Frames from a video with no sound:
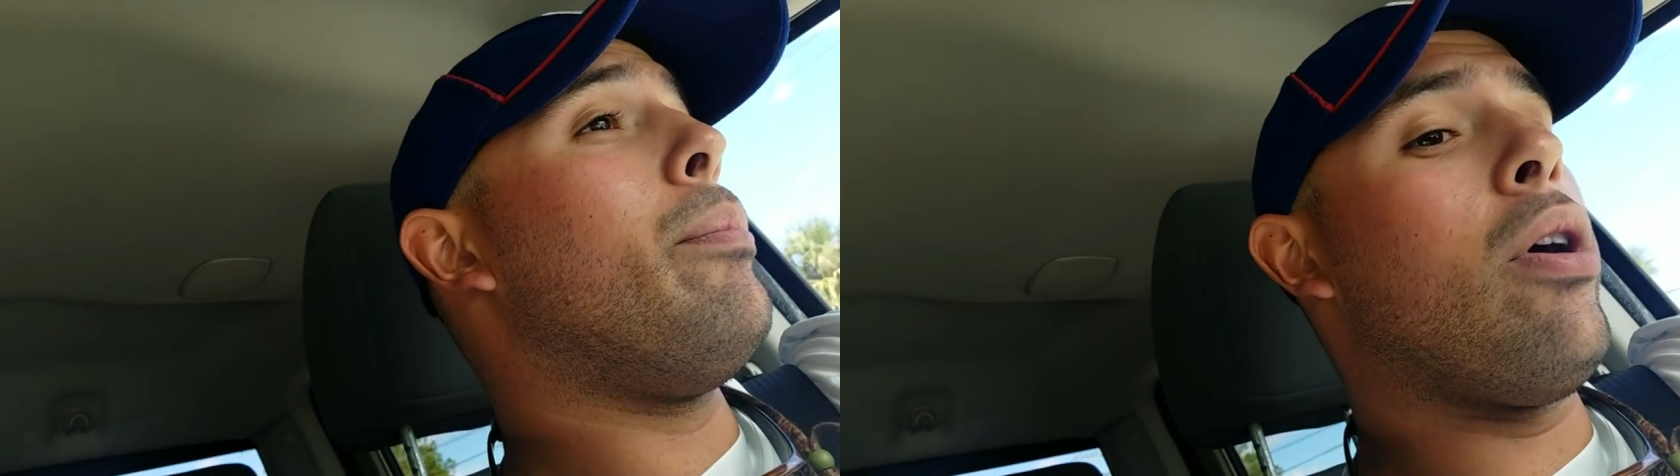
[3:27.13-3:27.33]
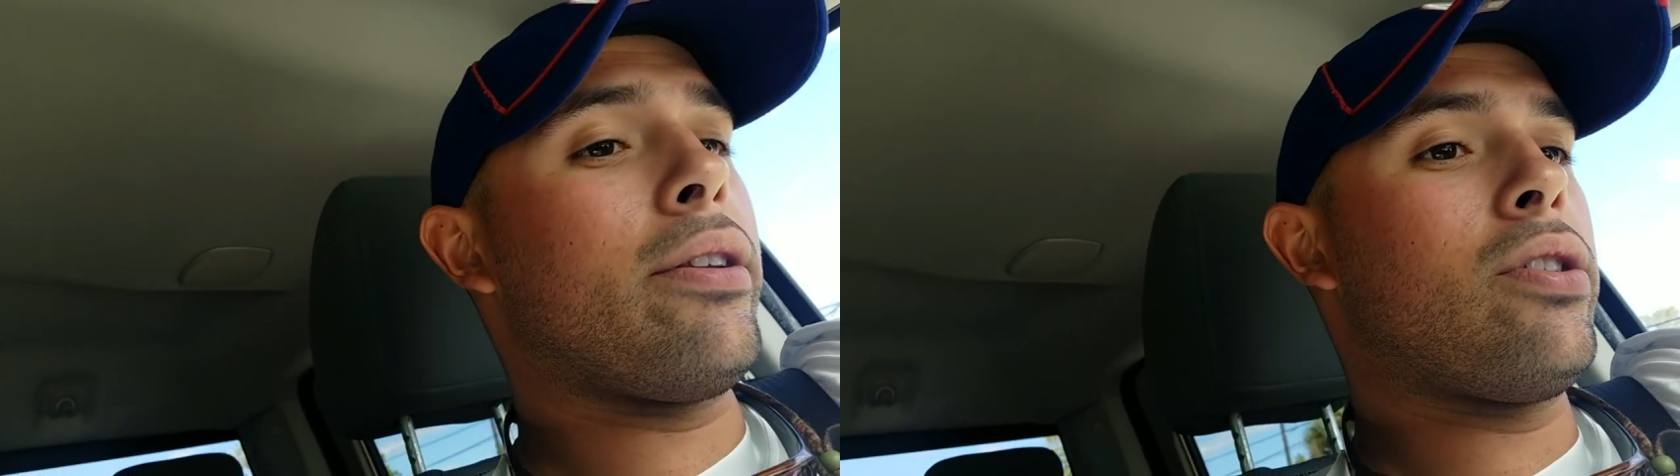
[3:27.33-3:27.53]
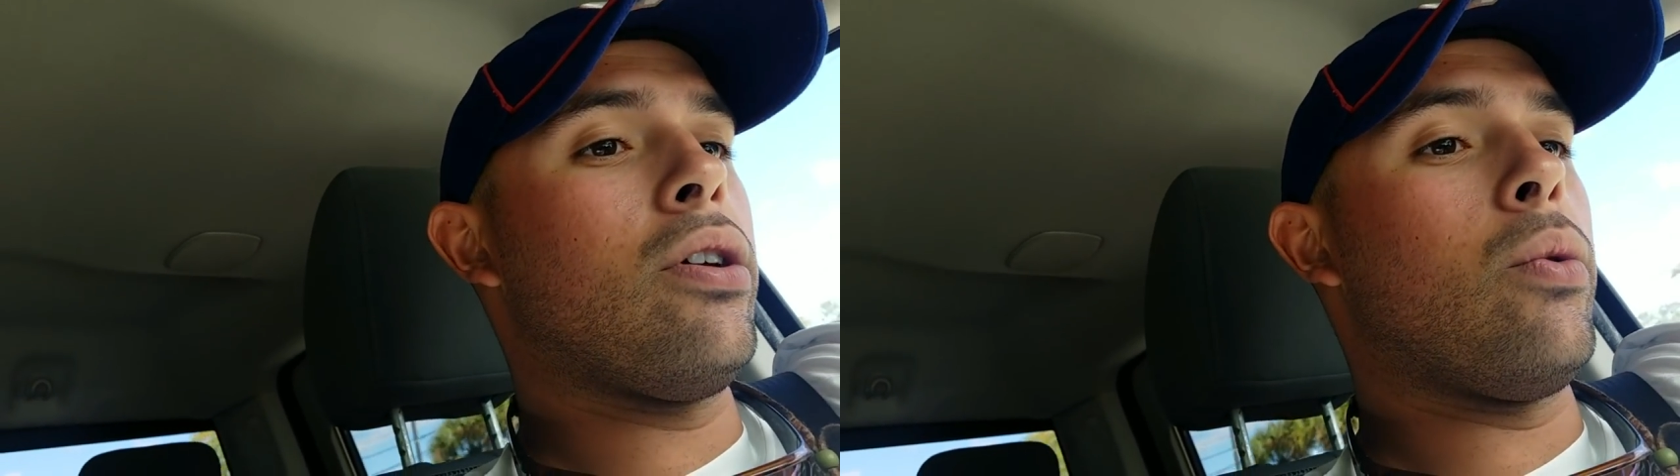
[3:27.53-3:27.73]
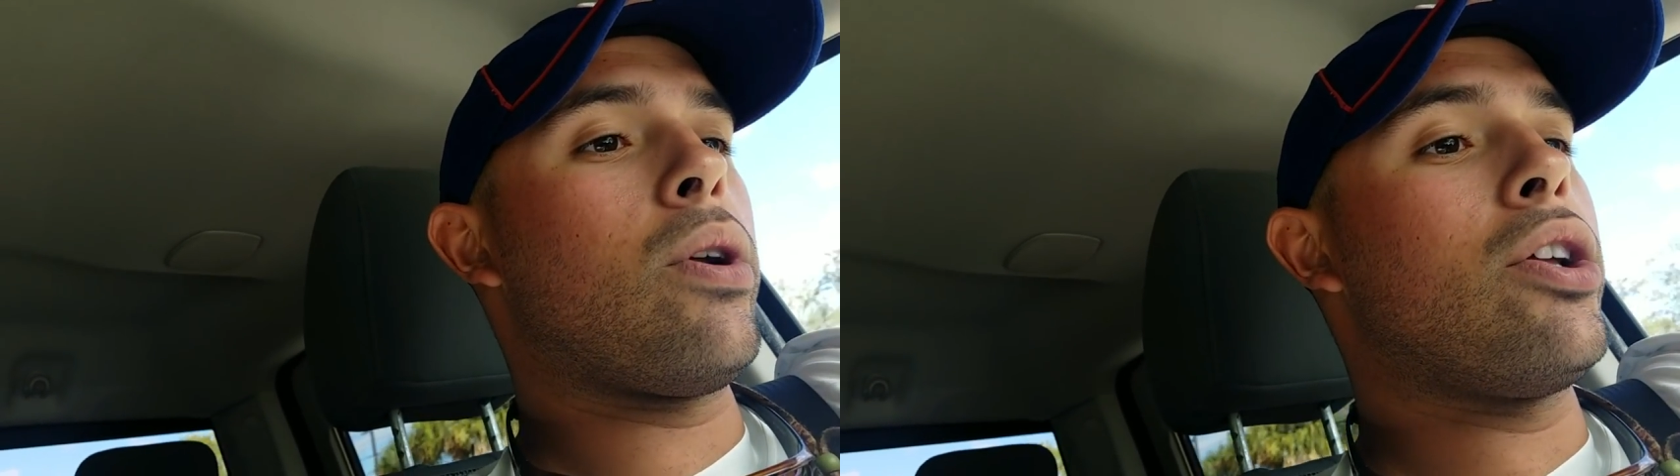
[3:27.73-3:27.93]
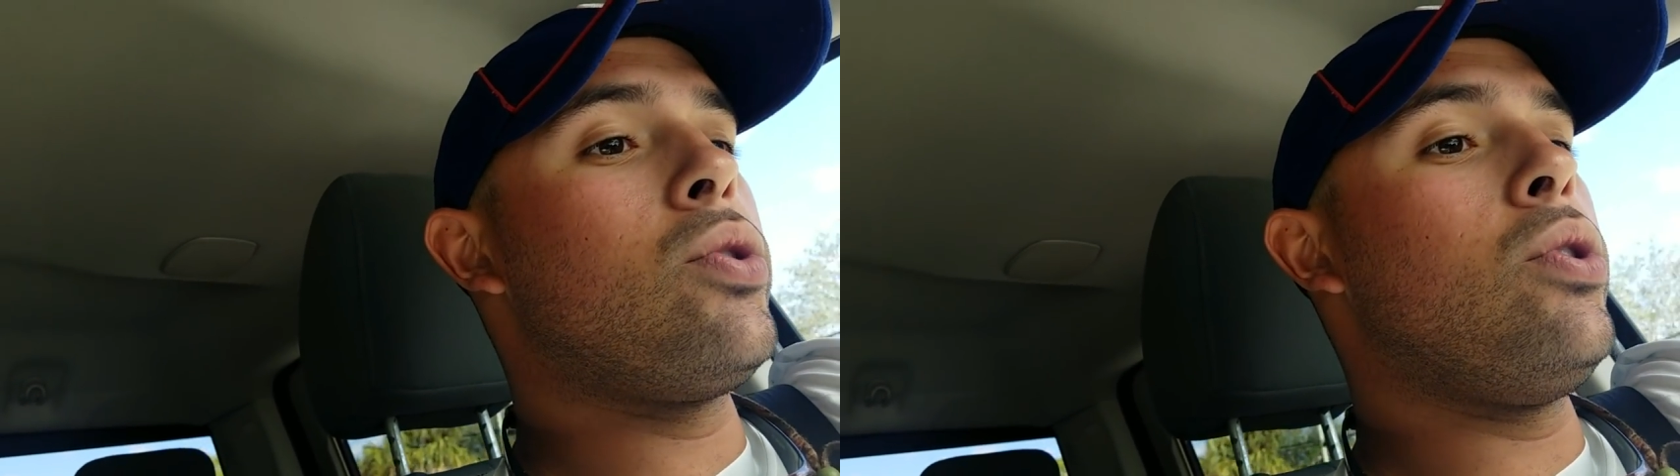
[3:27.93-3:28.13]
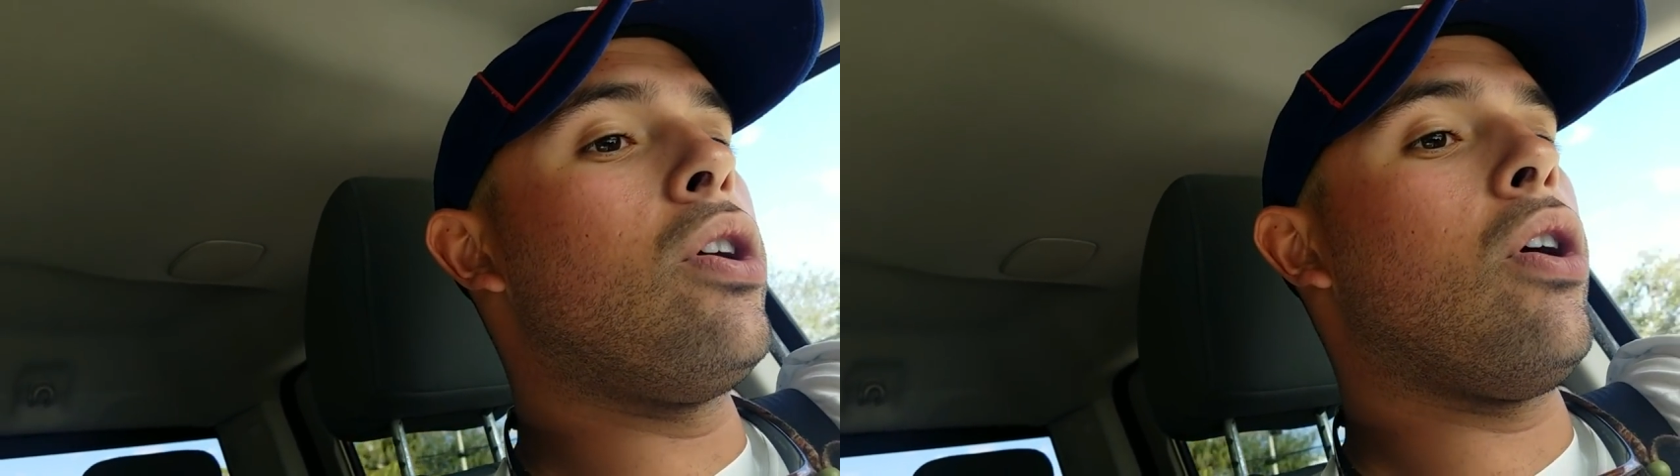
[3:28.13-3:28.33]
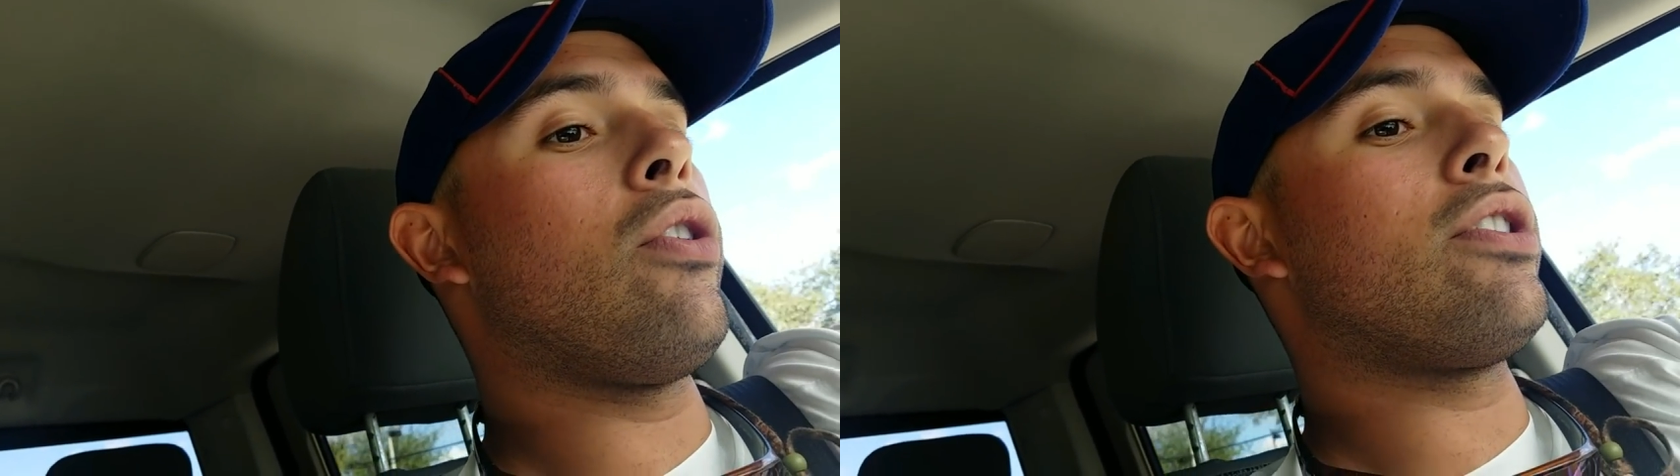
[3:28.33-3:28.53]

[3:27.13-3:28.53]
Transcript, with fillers: But what I do know, oh,